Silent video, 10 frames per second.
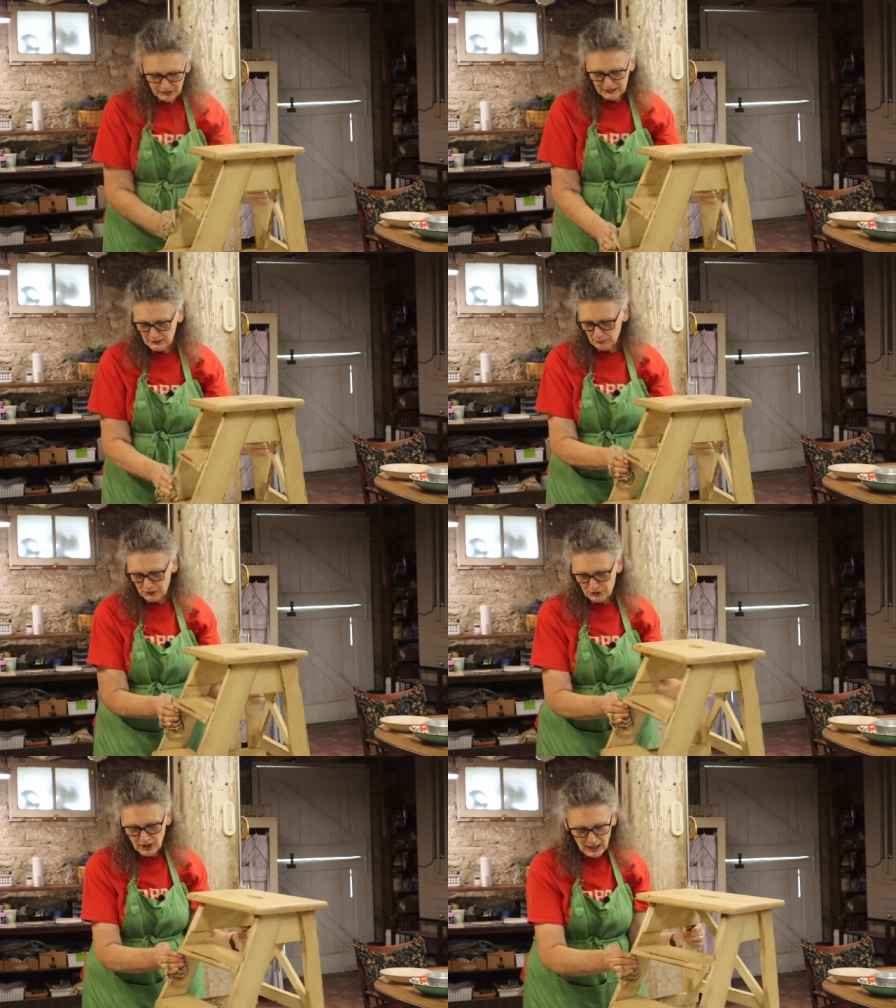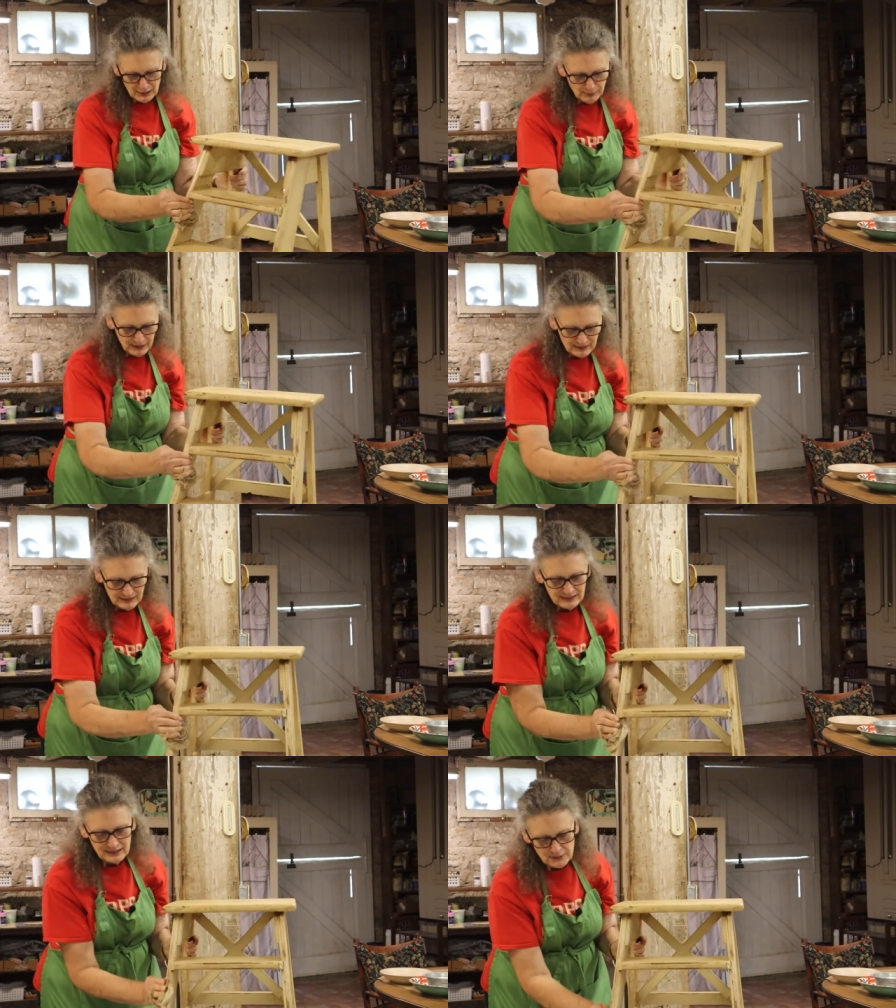to subscribe.
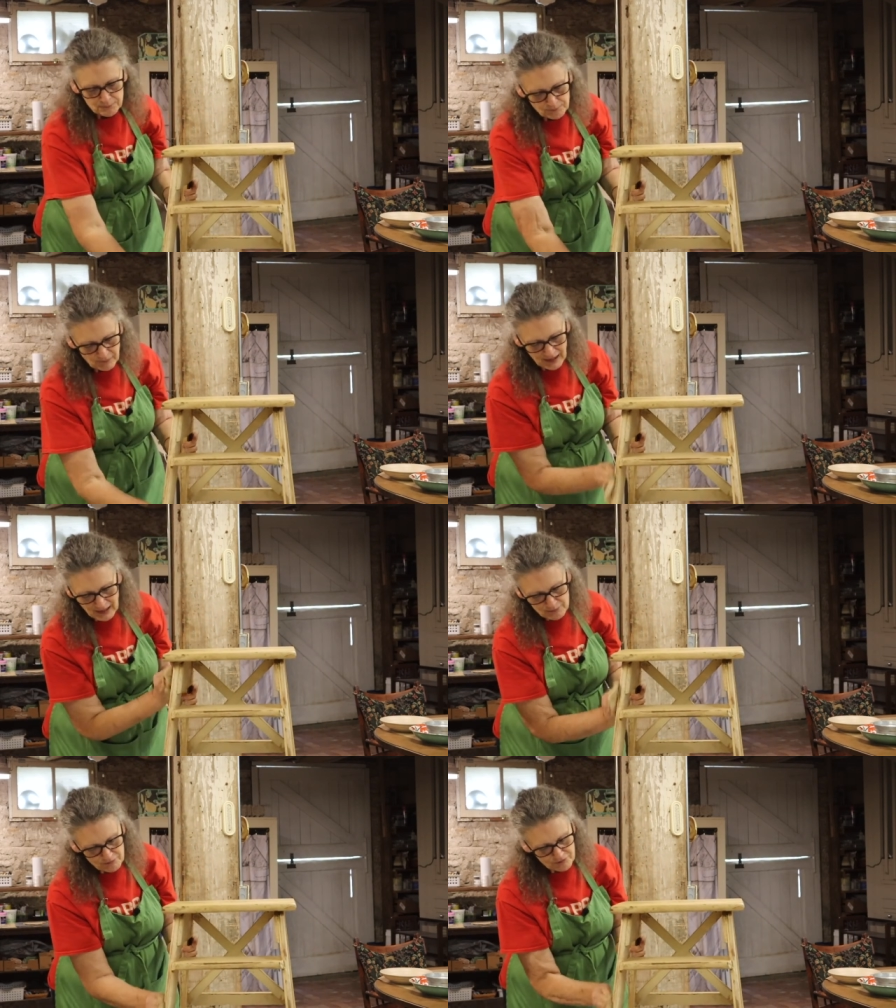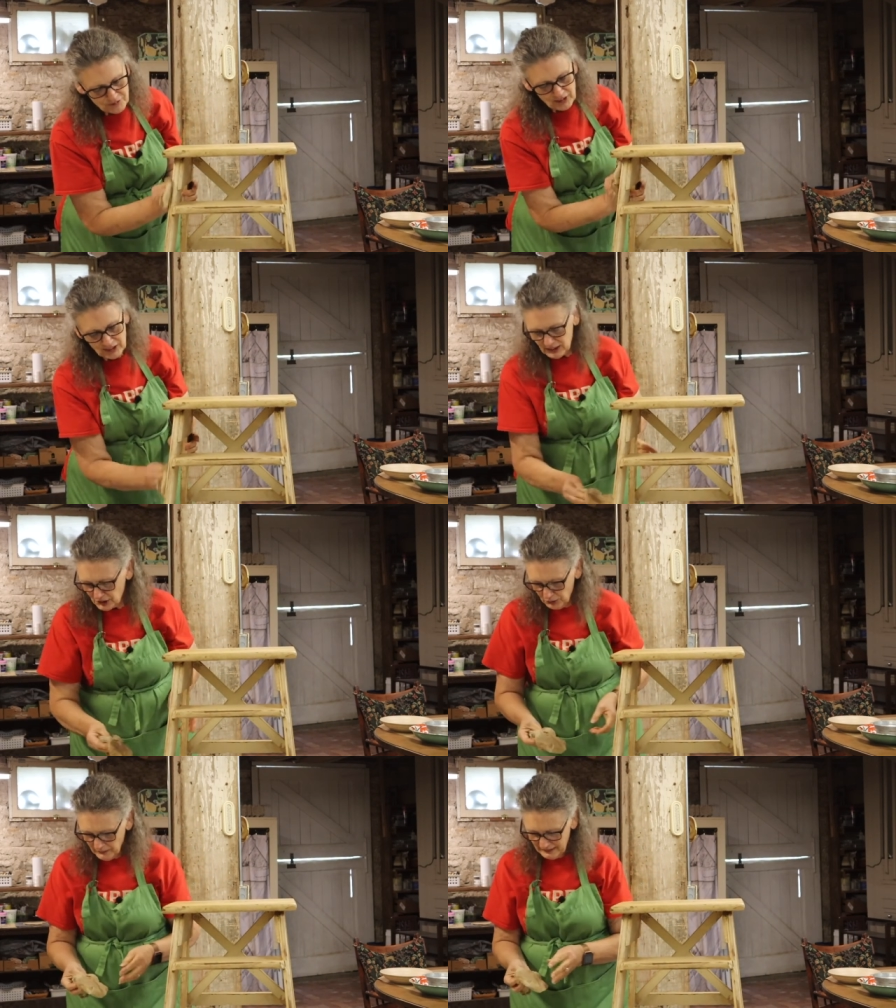I'm fairly
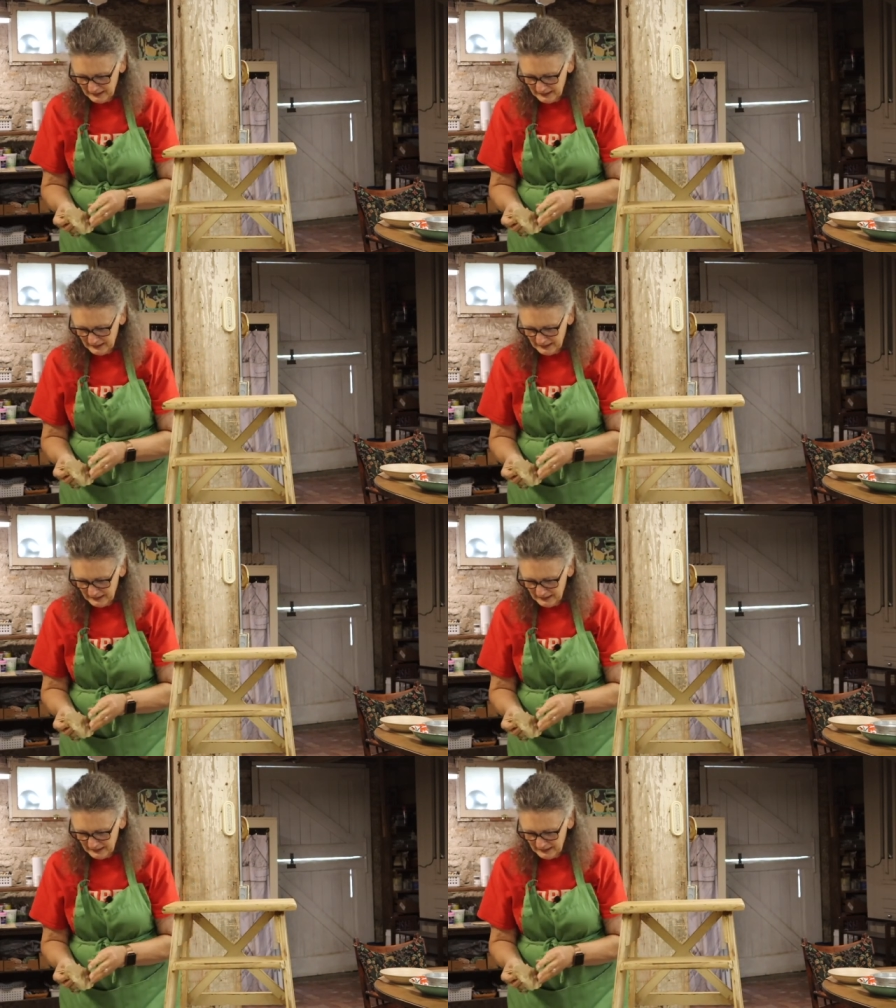new at